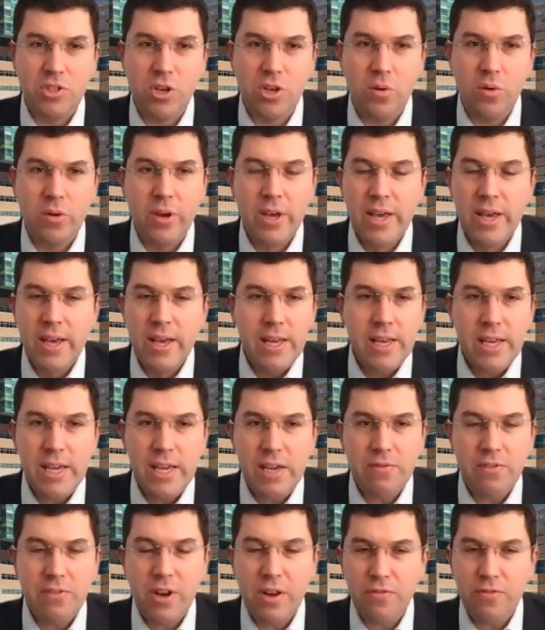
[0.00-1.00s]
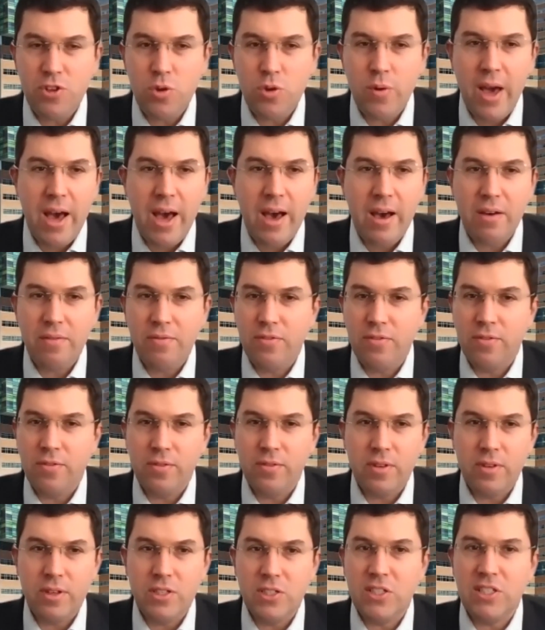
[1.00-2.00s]
So even if you have
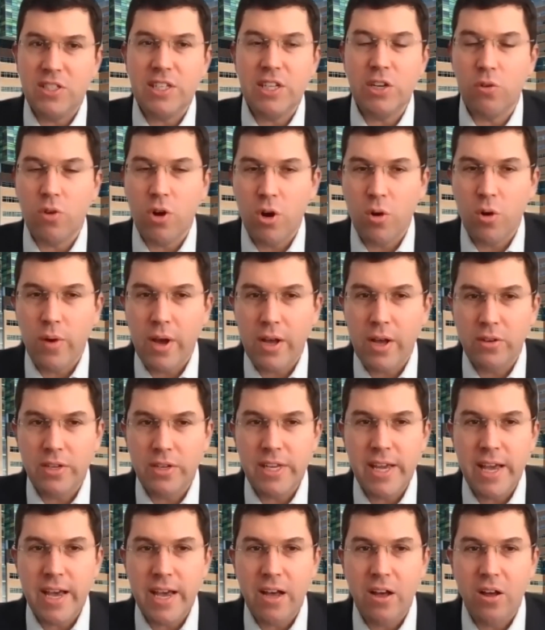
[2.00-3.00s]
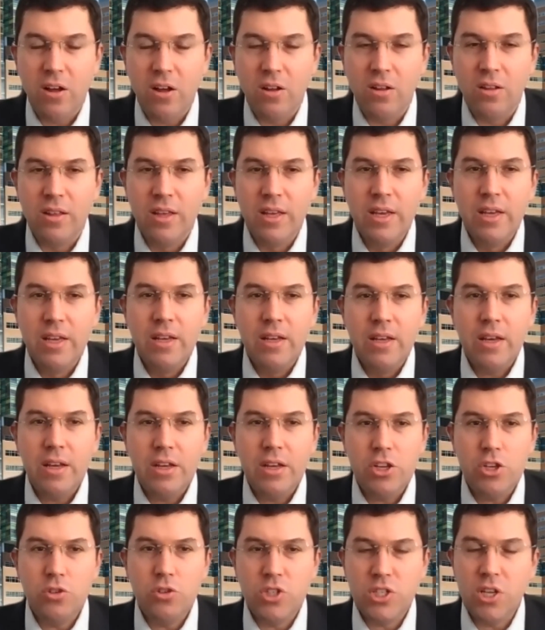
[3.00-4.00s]
zero LDL,
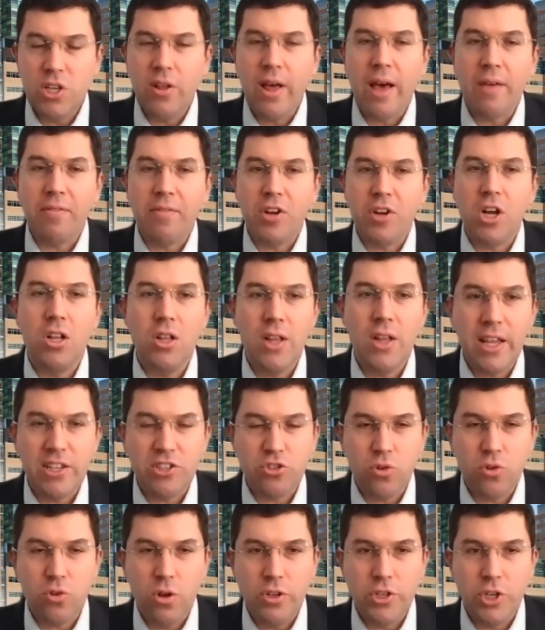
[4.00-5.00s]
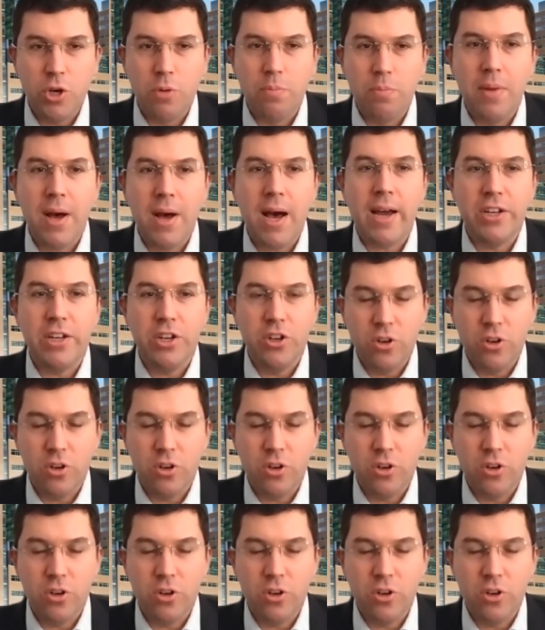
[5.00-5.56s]
you still have cholesterol in your body.